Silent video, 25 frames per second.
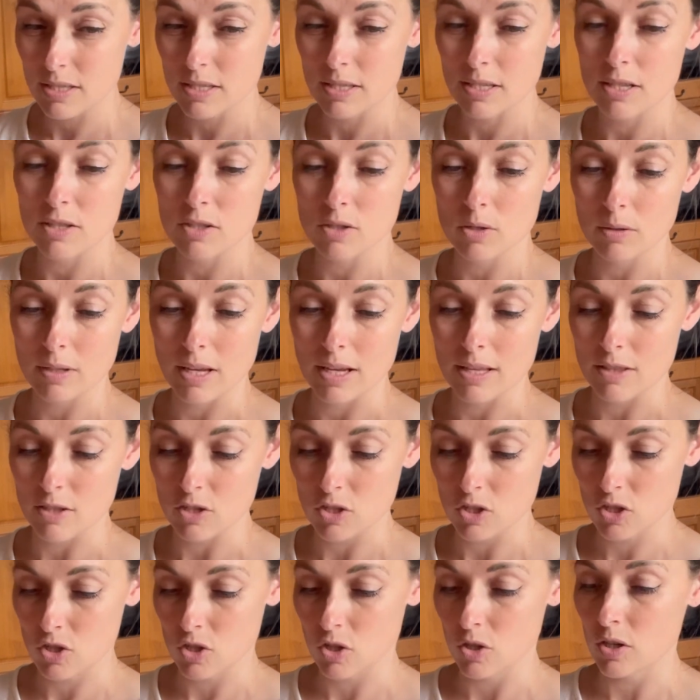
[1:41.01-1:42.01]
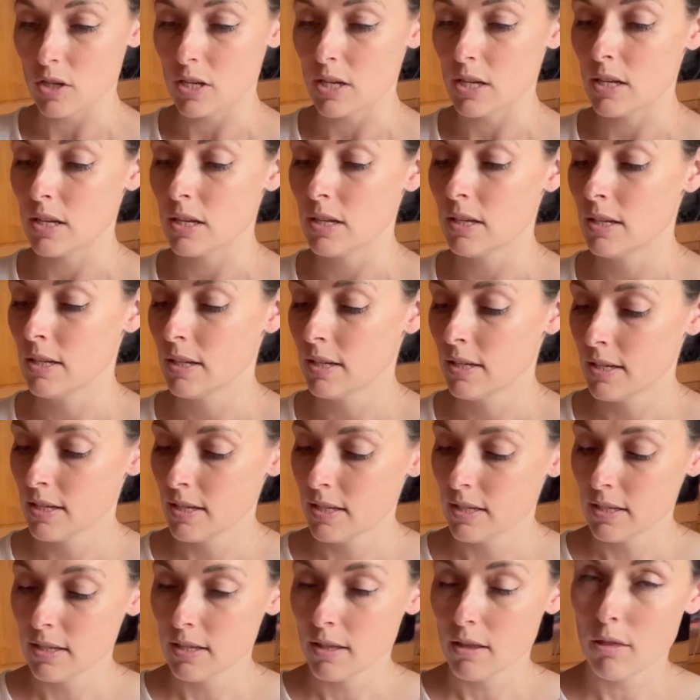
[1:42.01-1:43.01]
These are like the sturdy,
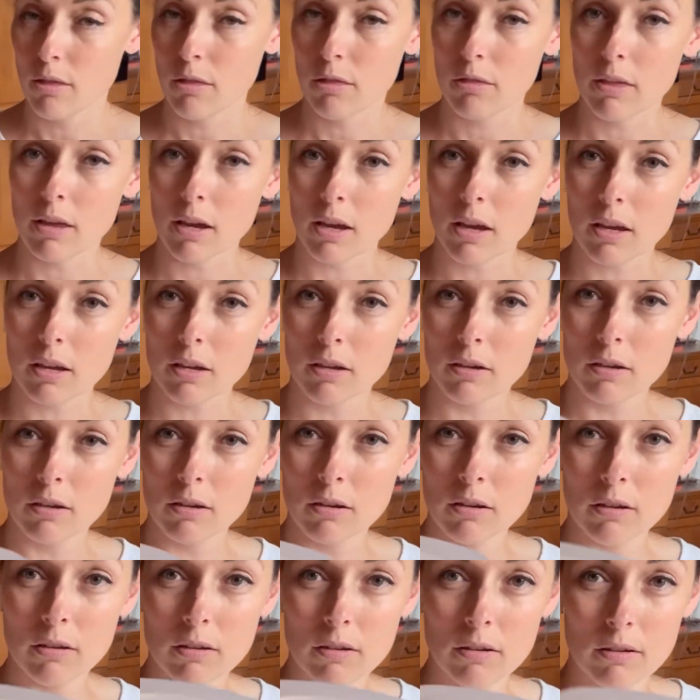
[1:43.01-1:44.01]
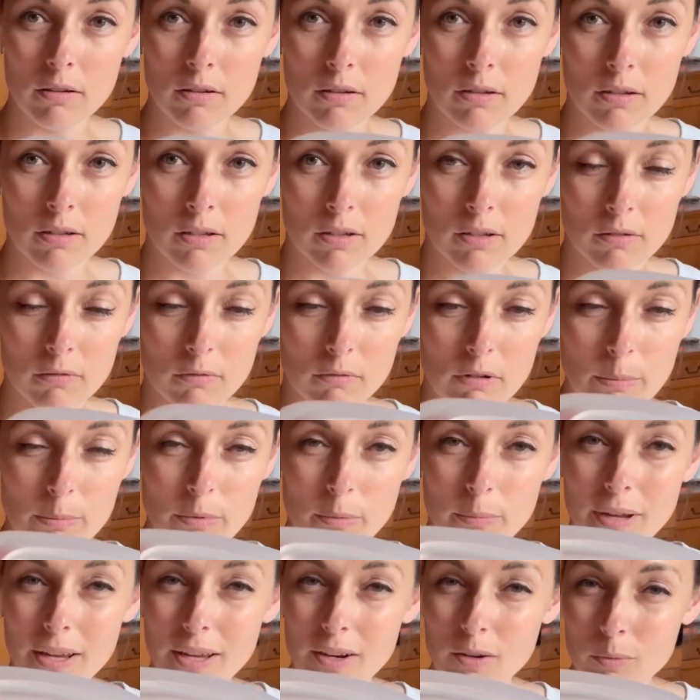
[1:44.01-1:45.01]
thick
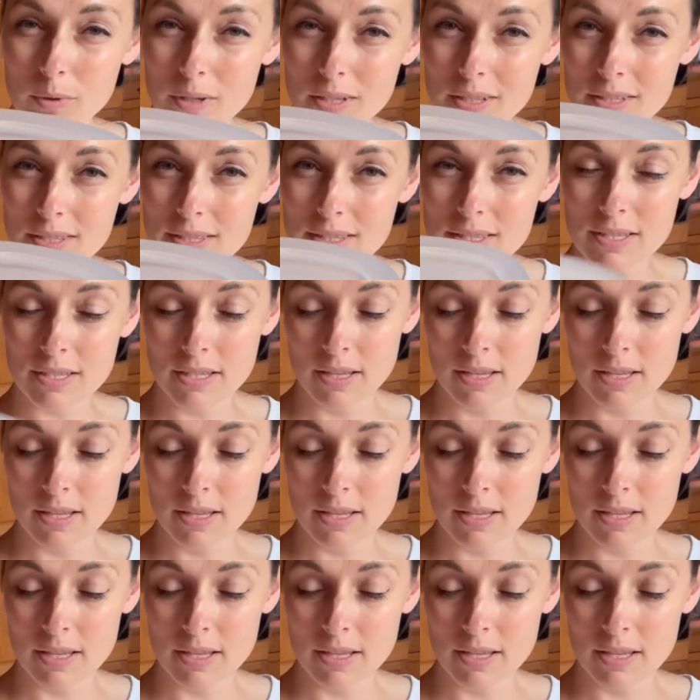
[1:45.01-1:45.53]
Rubbermaid ones.